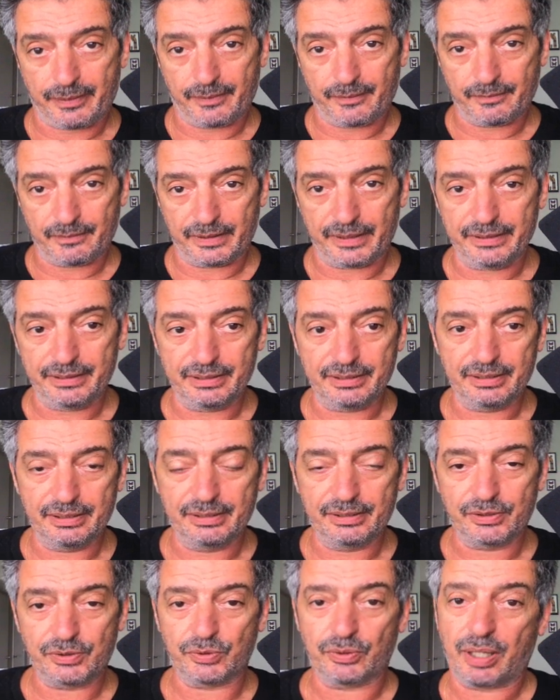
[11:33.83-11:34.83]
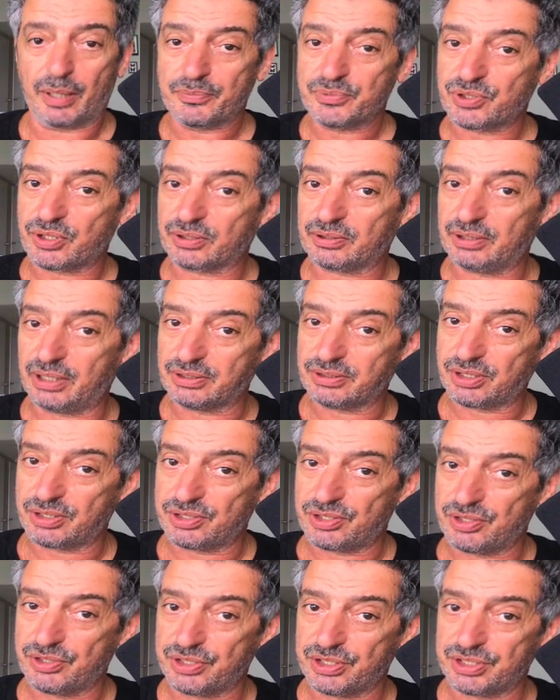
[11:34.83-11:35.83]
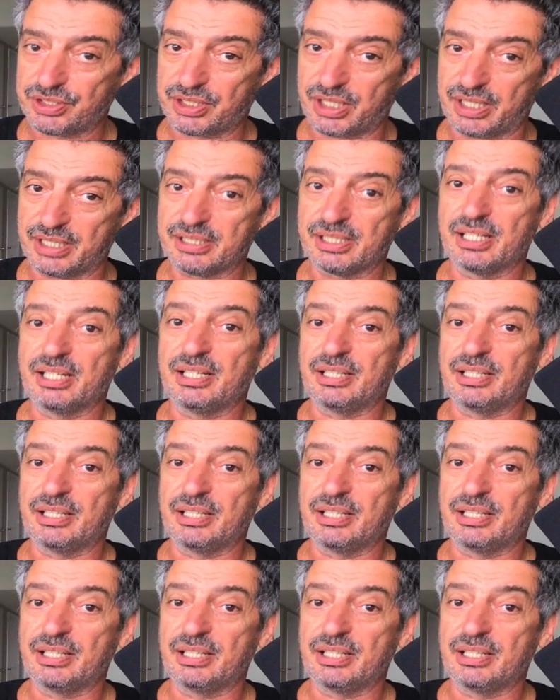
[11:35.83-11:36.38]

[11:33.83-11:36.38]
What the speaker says: right? To abstract classes in this case.